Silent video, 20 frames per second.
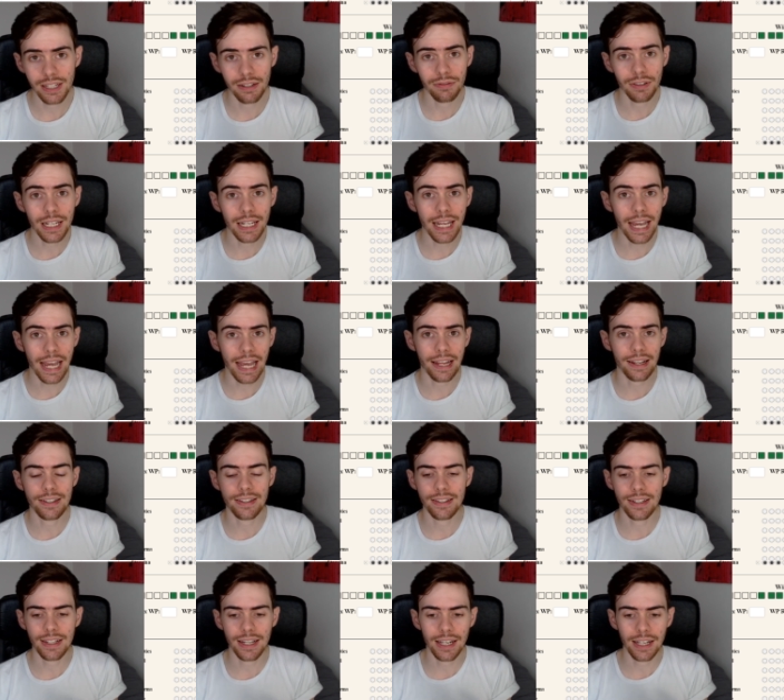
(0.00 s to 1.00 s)
if he
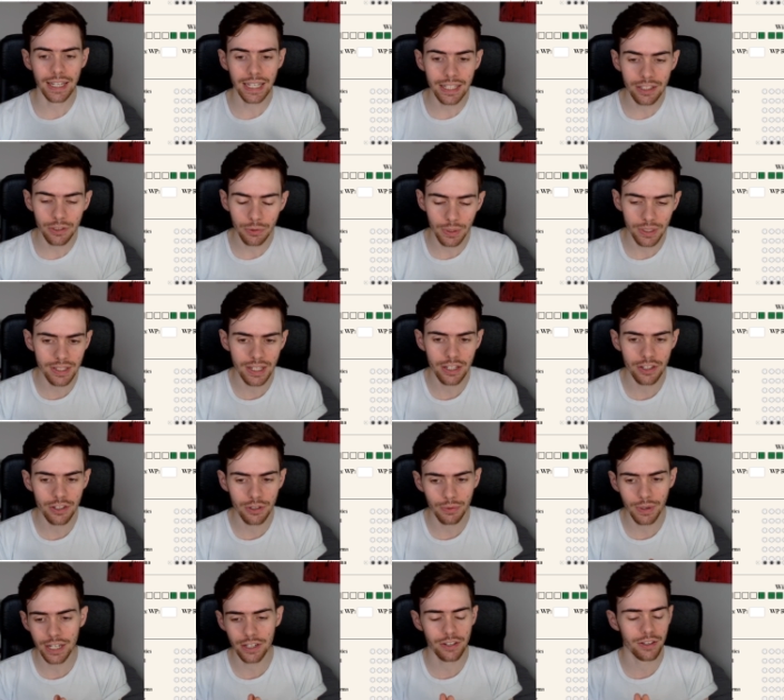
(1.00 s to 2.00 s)
gets uh, into a
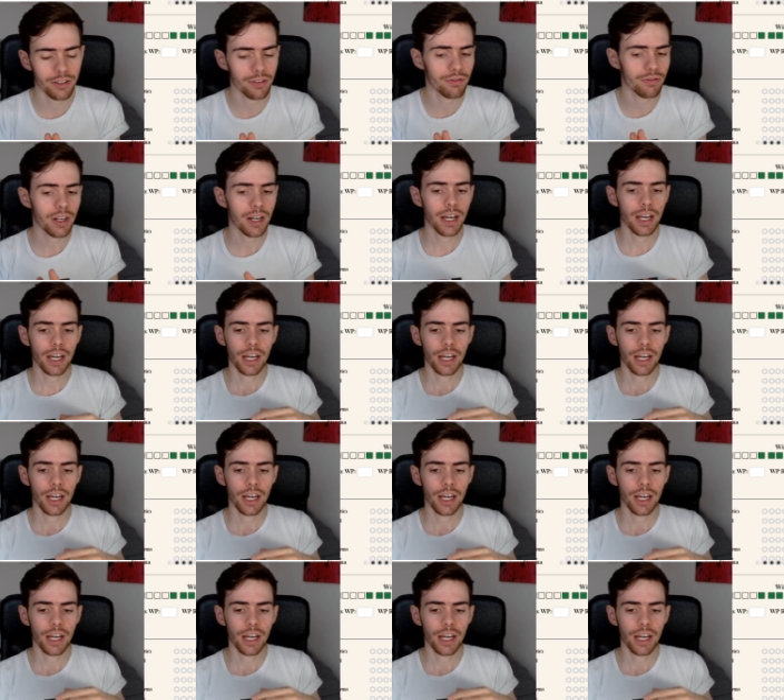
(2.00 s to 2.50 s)
situation